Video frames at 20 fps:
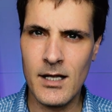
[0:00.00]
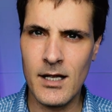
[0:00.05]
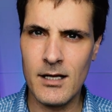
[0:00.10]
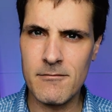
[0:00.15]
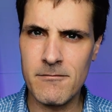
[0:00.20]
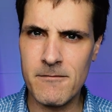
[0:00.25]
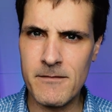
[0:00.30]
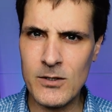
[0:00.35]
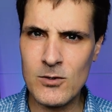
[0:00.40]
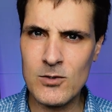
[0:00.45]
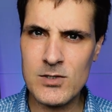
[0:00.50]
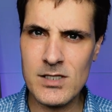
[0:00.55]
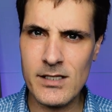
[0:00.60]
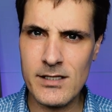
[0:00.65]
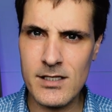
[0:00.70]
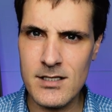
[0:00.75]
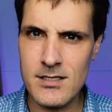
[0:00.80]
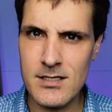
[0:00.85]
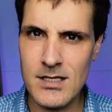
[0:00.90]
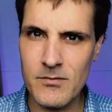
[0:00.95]
It feels
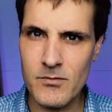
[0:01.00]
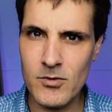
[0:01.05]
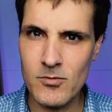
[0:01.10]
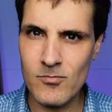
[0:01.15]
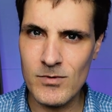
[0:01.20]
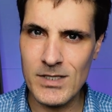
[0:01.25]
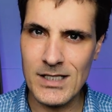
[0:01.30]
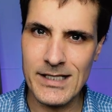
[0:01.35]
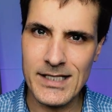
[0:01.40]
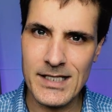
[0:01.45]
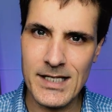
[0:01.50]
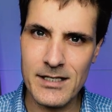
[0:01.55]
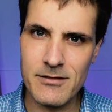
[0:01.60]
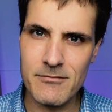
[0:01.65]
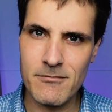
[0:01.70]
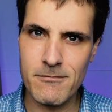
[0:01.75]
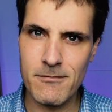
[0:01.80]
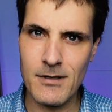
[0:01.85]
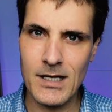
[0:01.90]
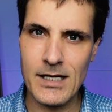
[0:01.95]
like you never really get
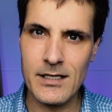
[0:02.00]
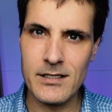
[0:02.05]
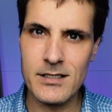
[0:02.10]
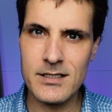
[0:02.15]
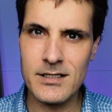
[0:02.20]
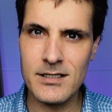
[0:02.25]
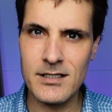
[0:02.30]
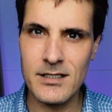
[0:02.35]
in front.